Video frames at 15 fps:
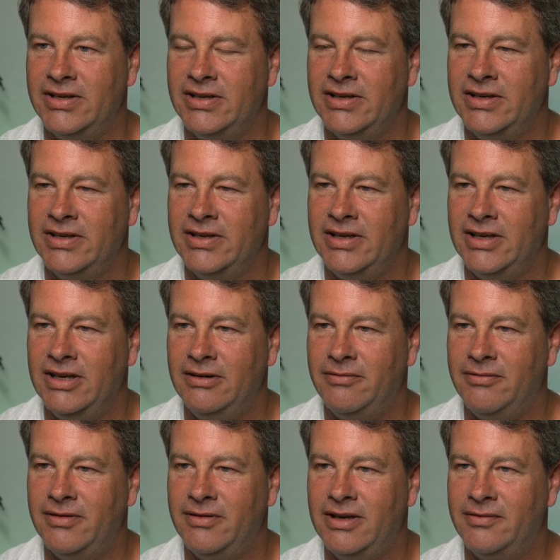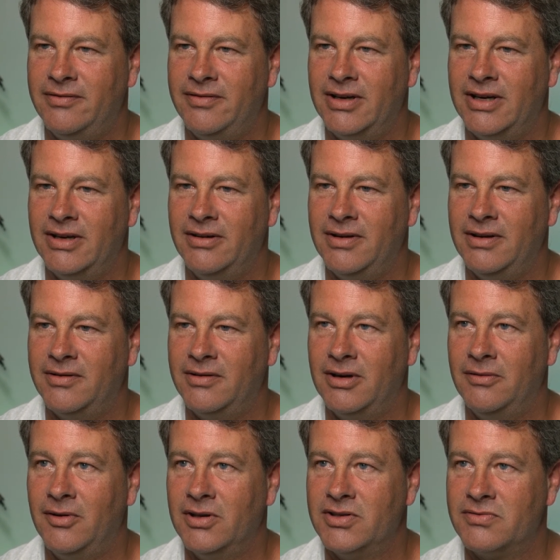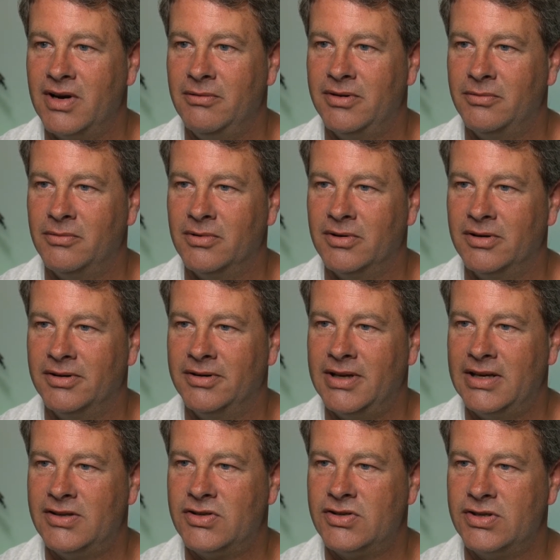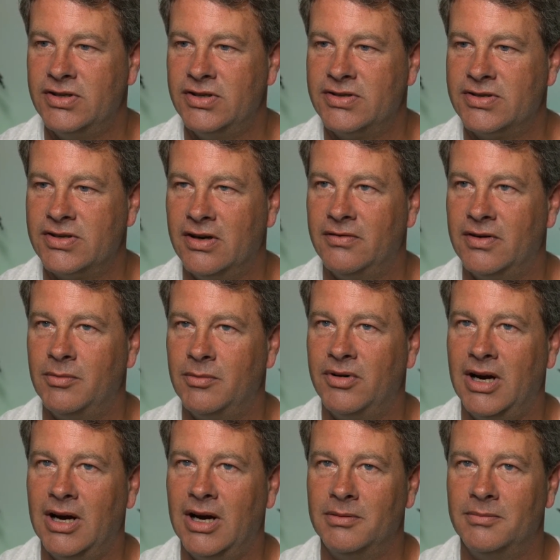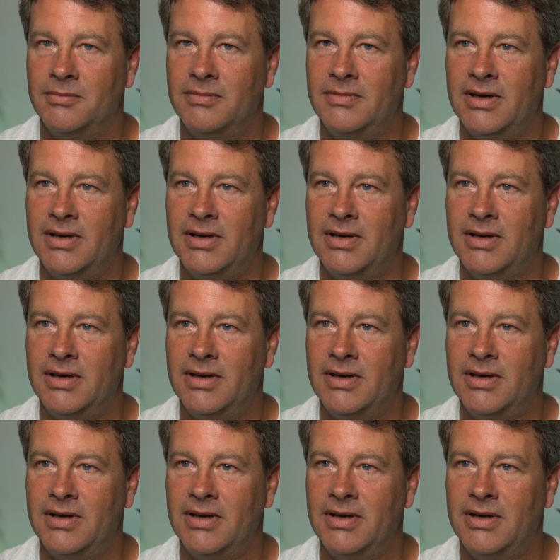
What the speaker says: If all is right with the world, that should solve our problem.